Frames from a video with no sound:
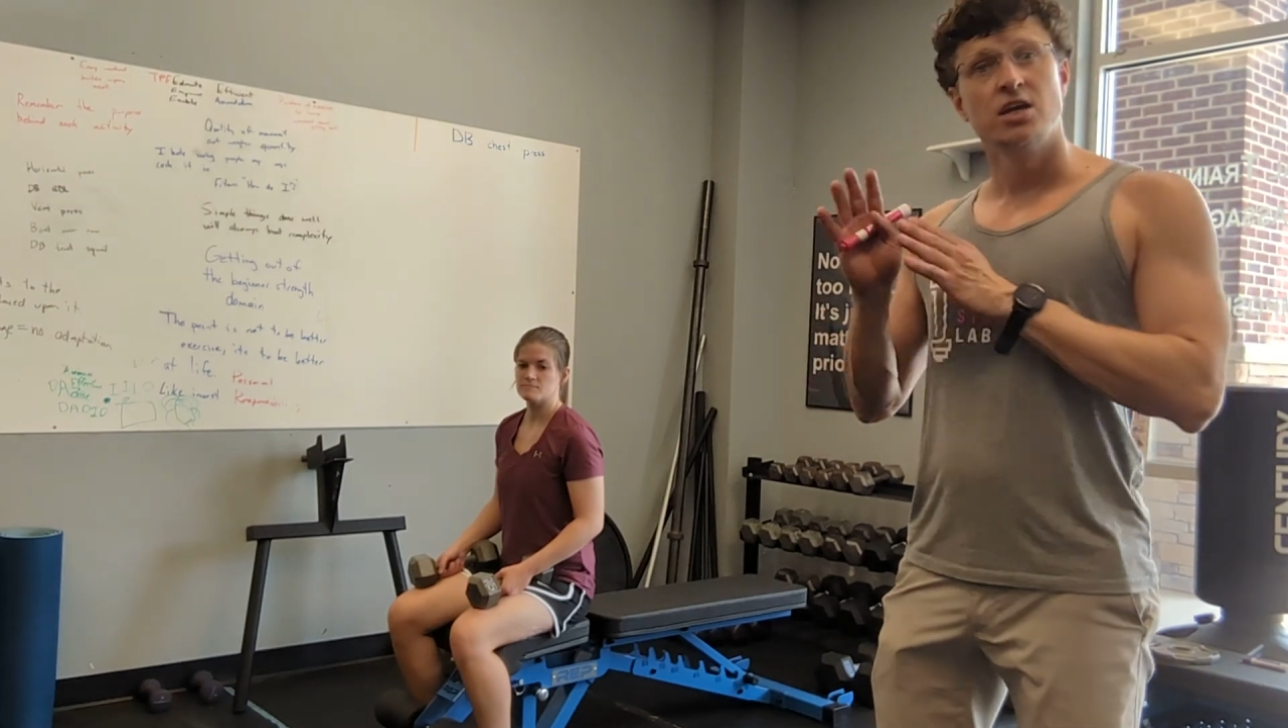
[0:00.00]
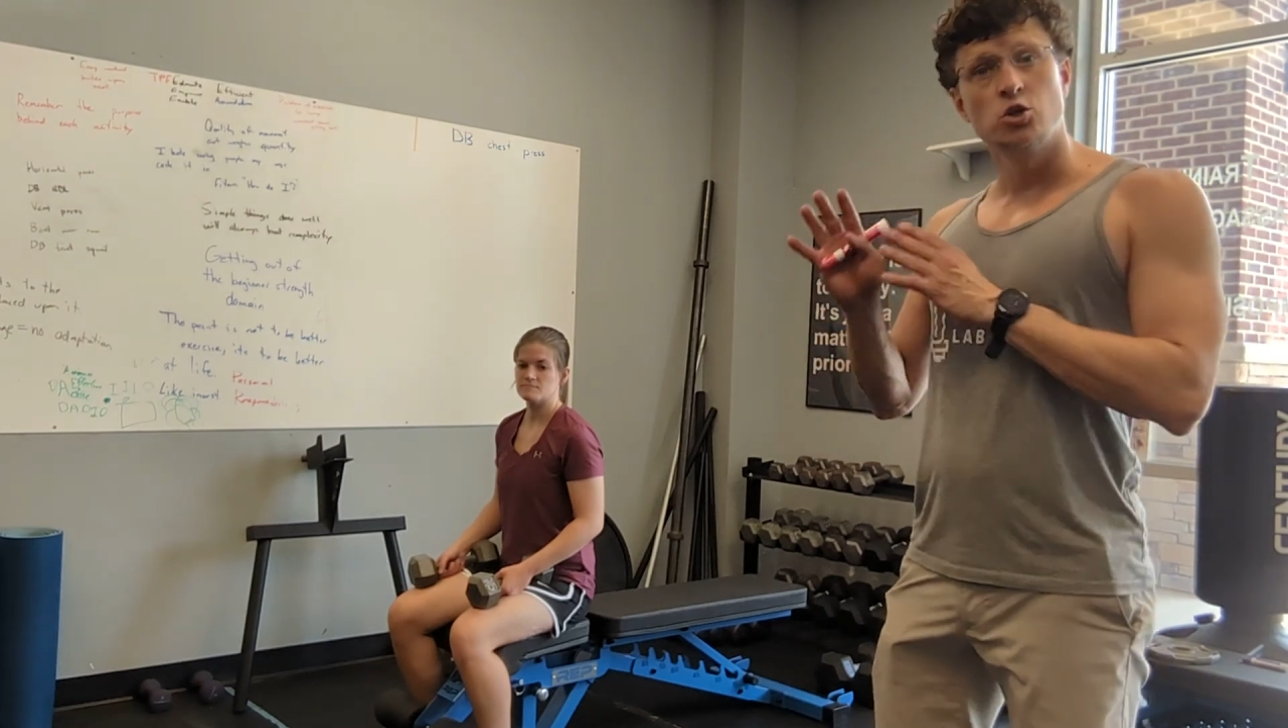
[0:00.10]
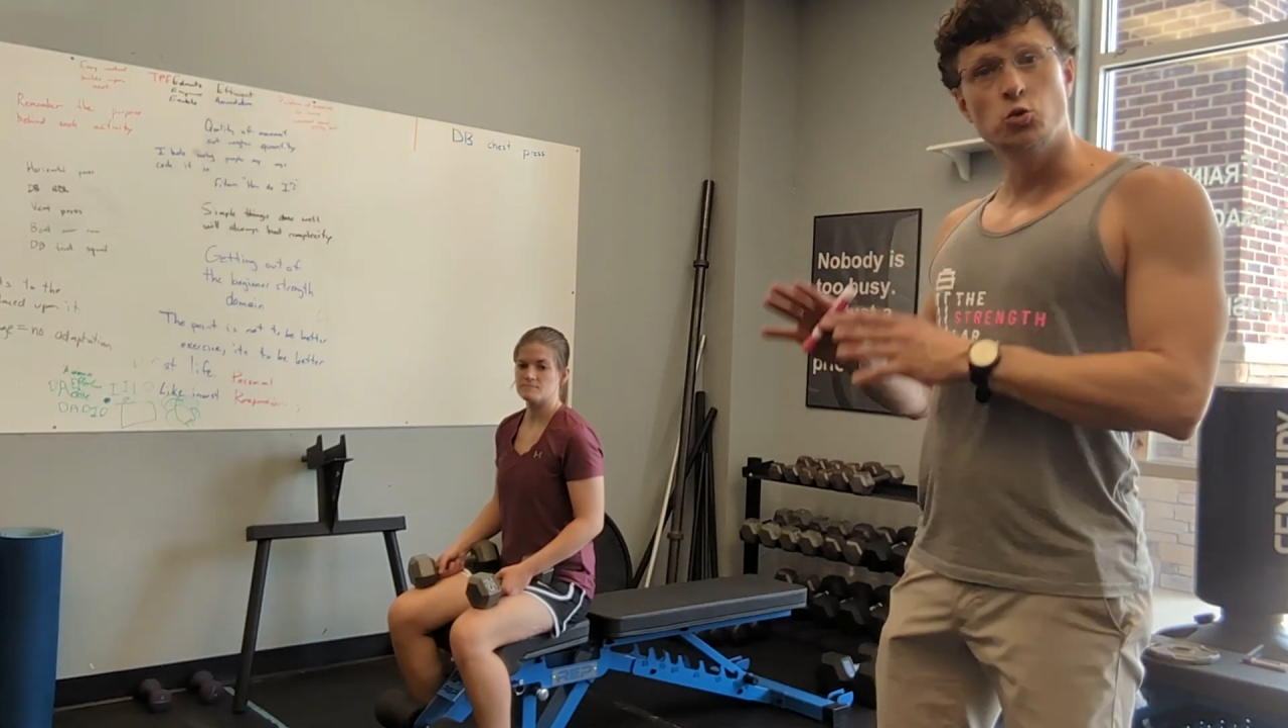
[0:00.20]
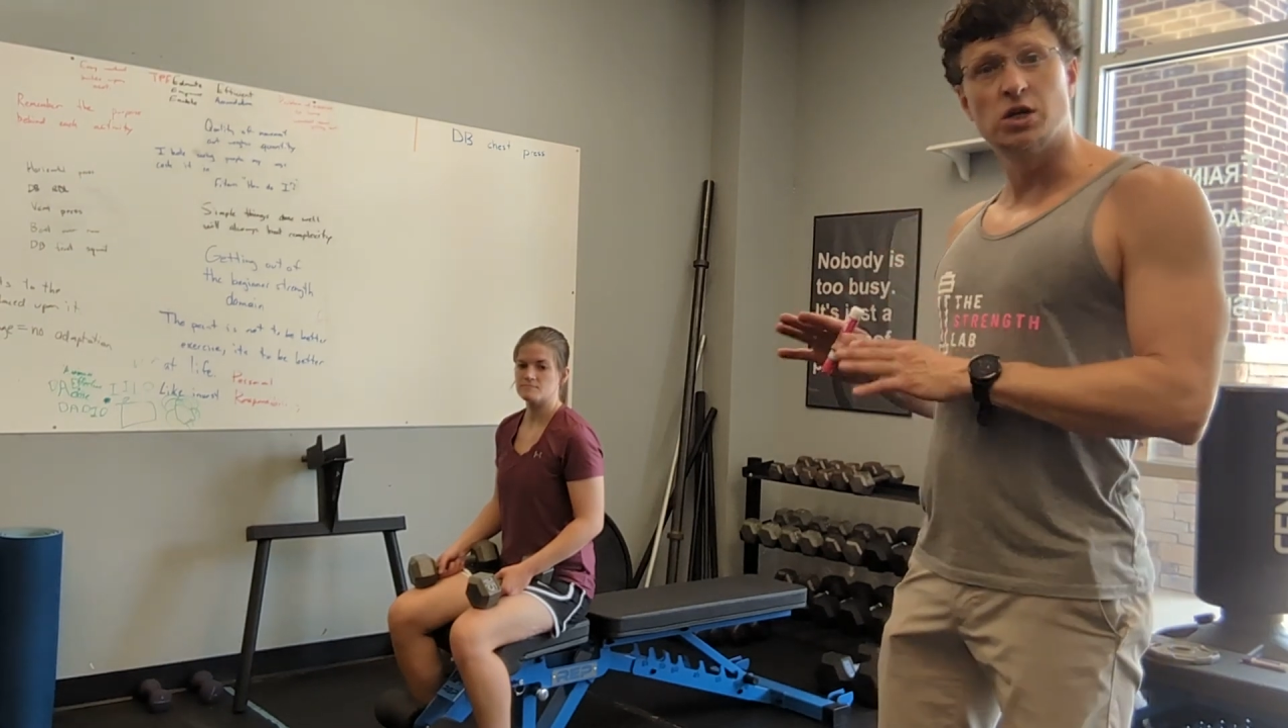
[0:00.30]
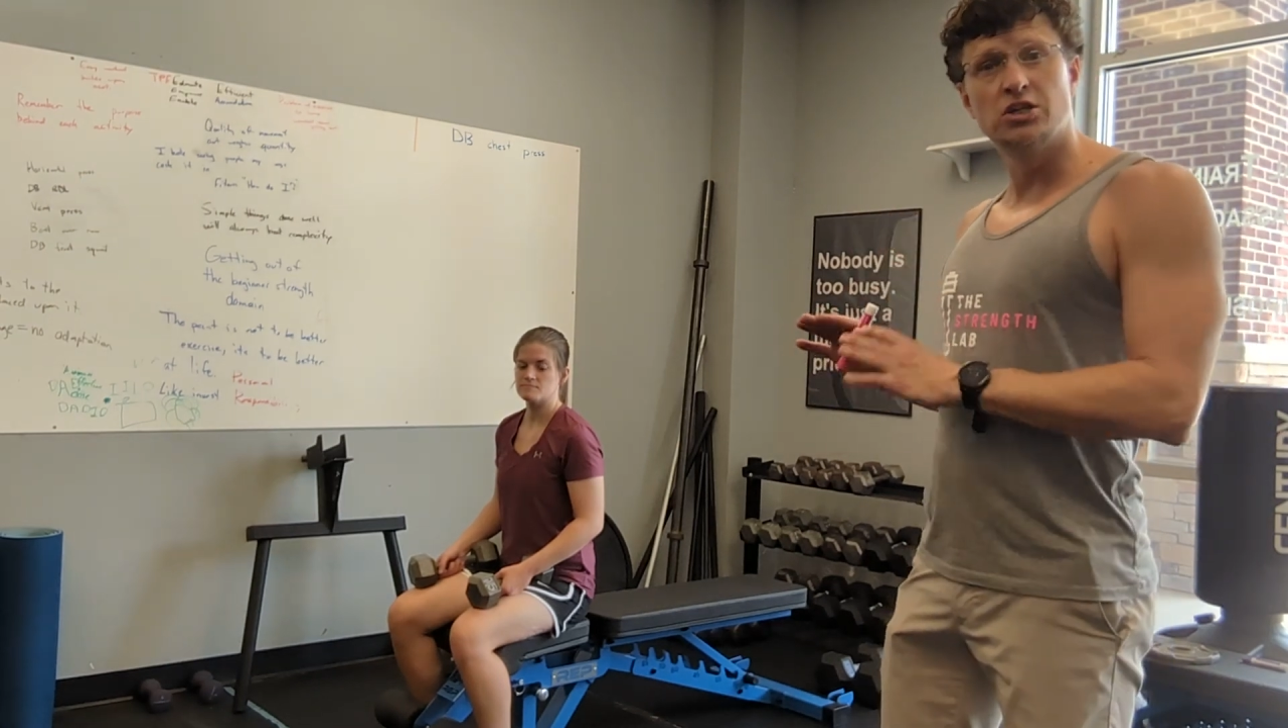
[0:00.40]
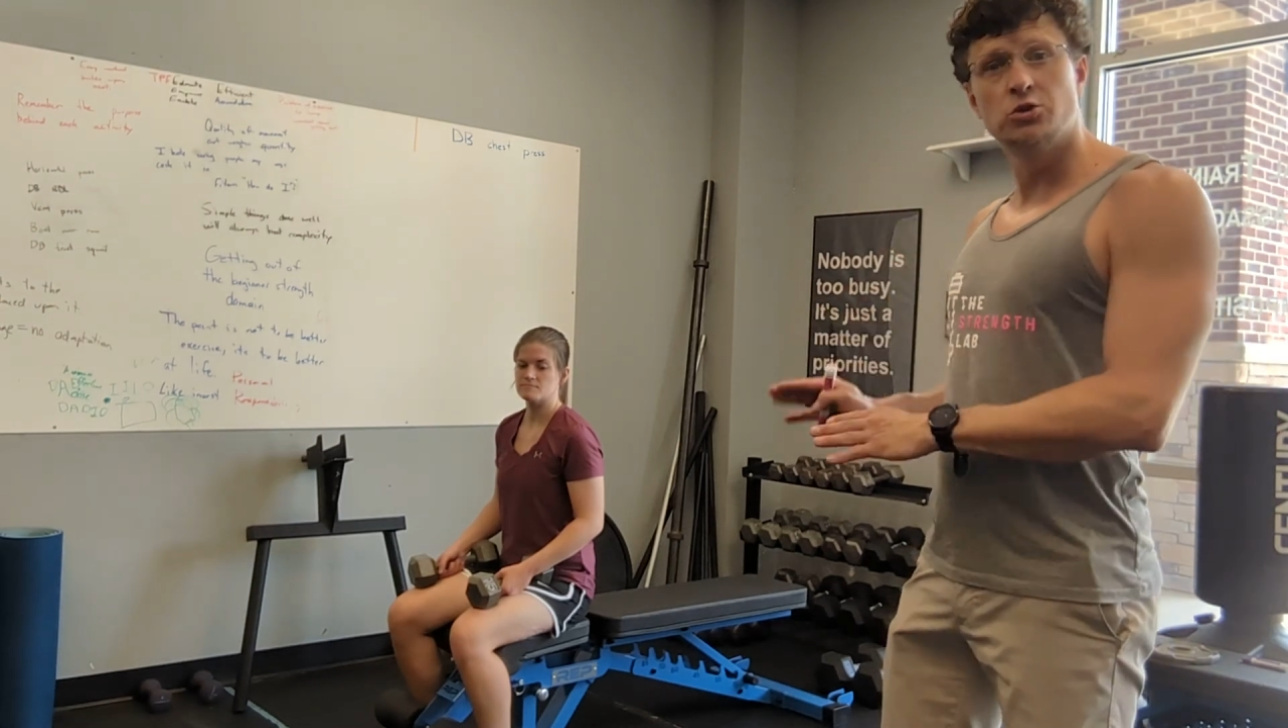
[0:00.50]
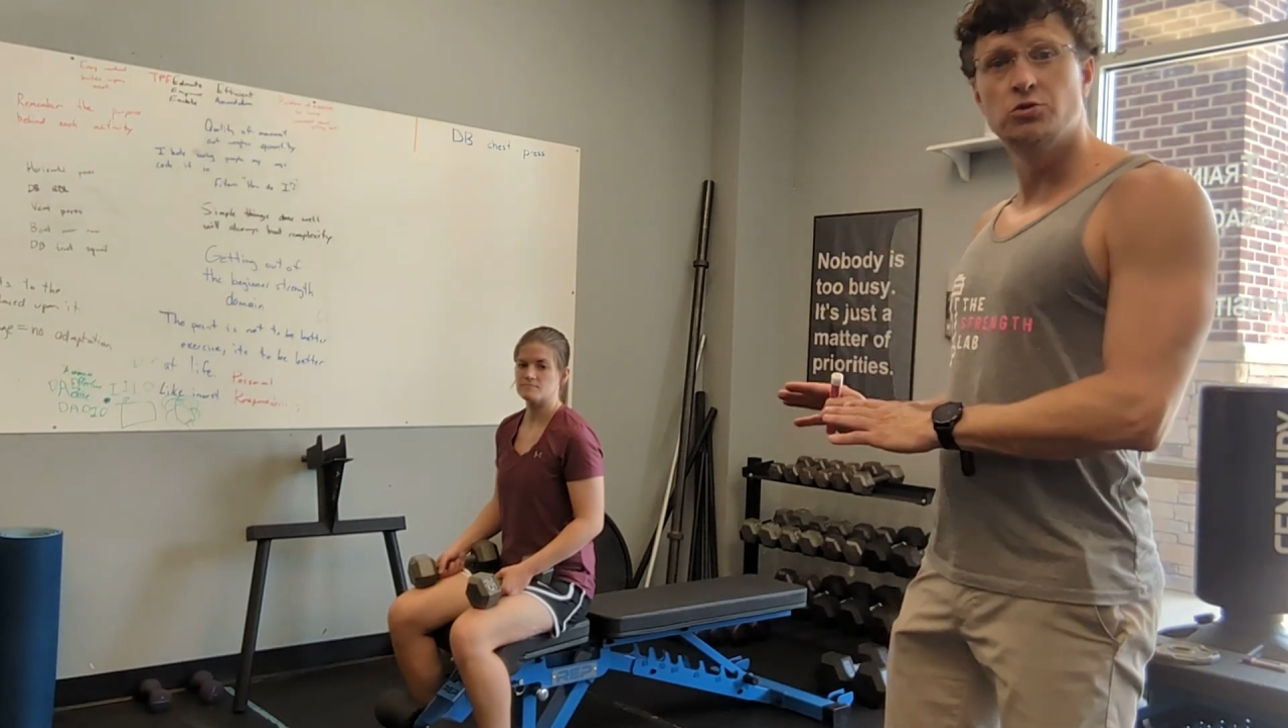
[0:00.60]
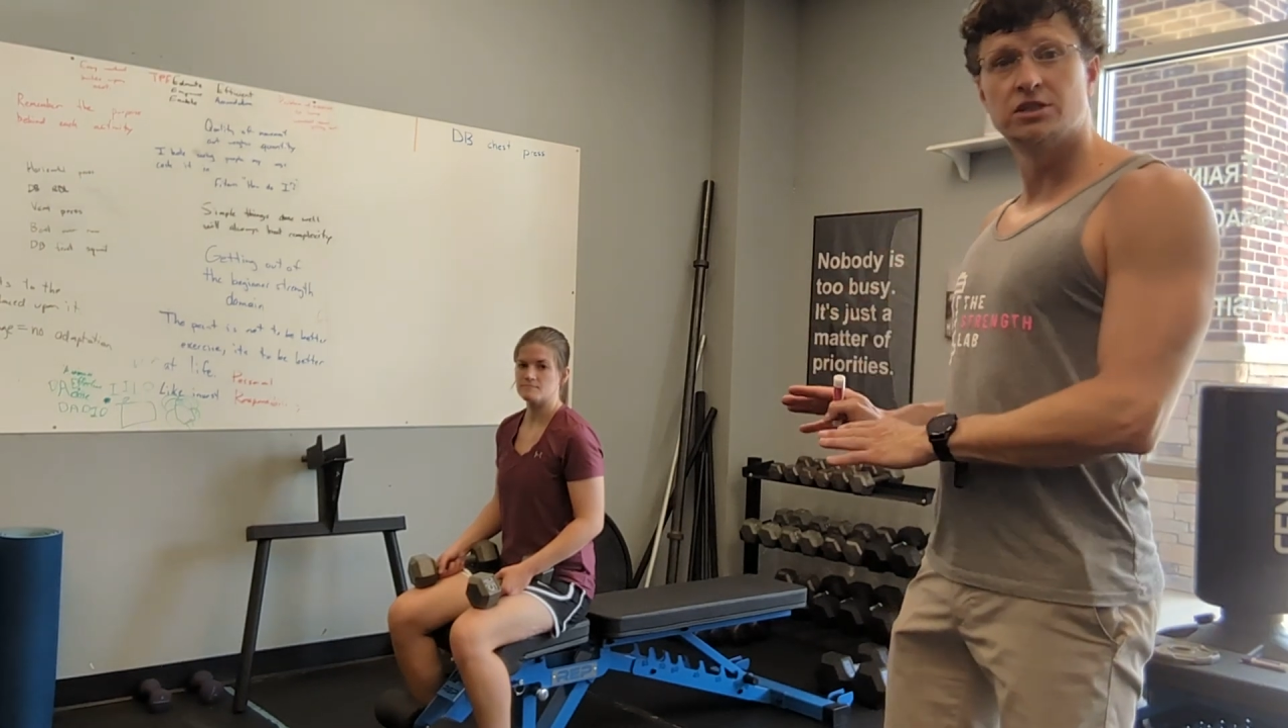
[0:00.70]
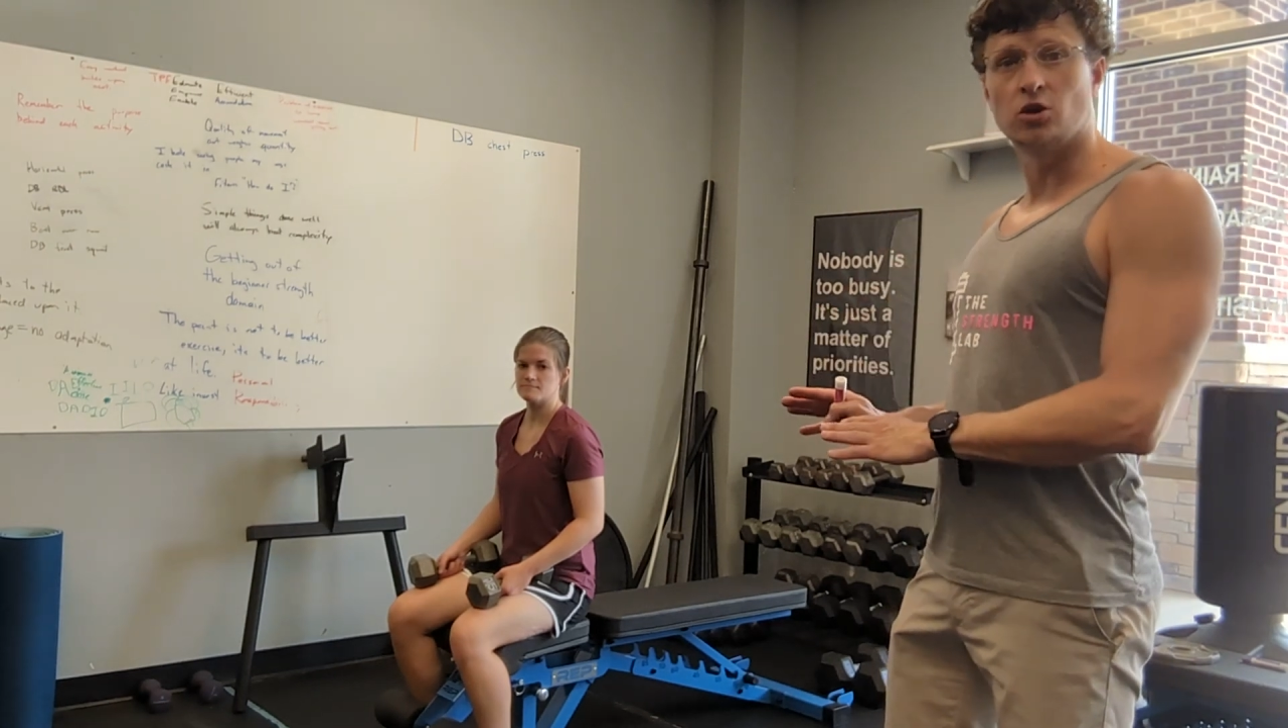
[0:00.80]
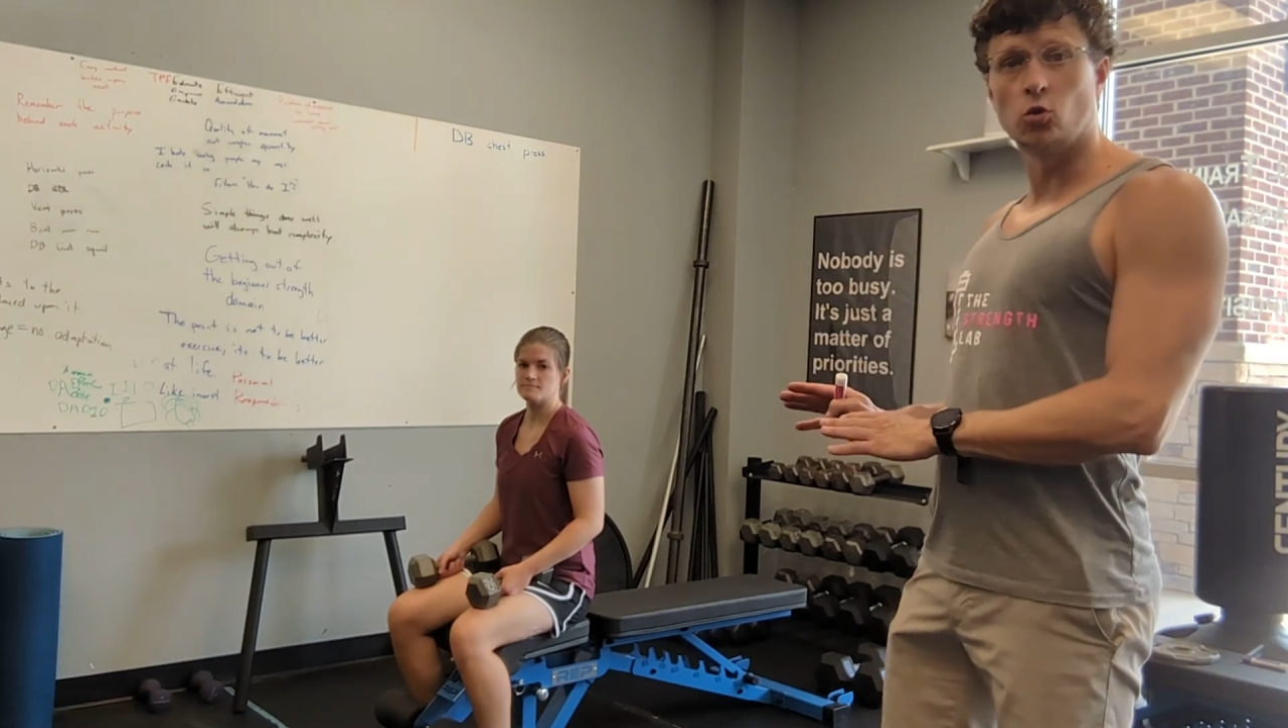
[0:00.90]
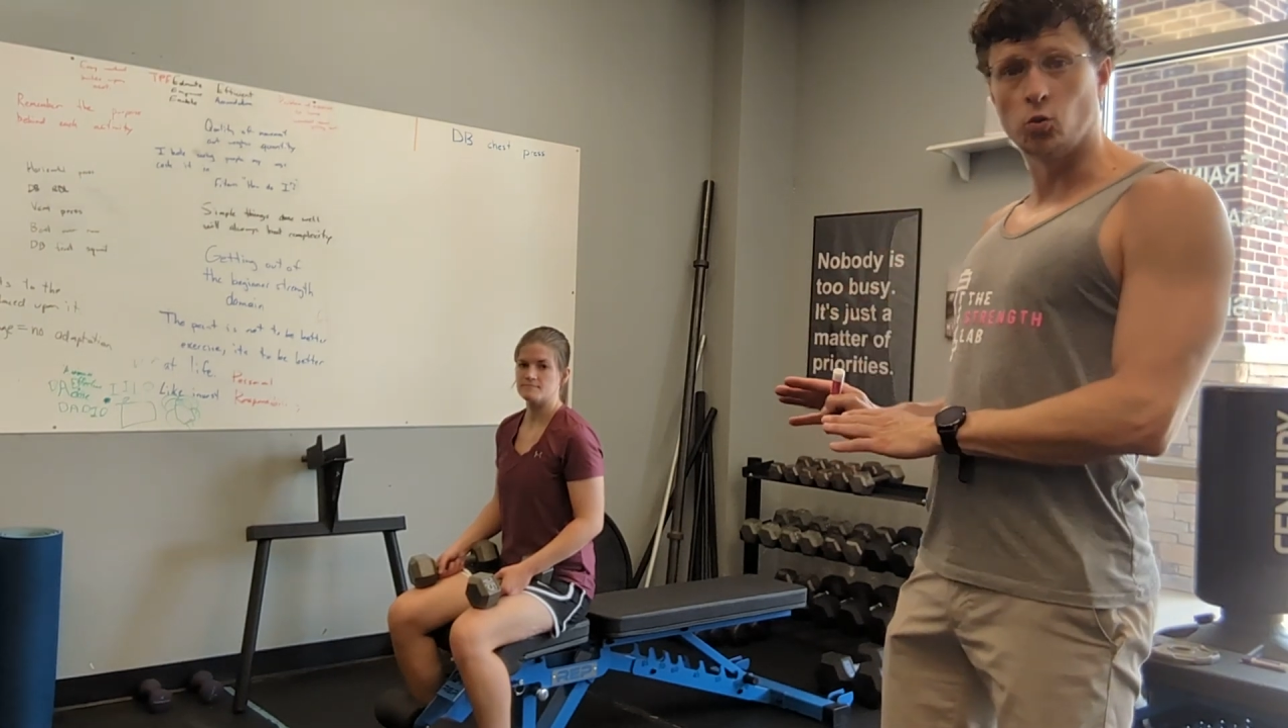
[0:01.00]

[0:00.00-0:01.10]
you can do this whole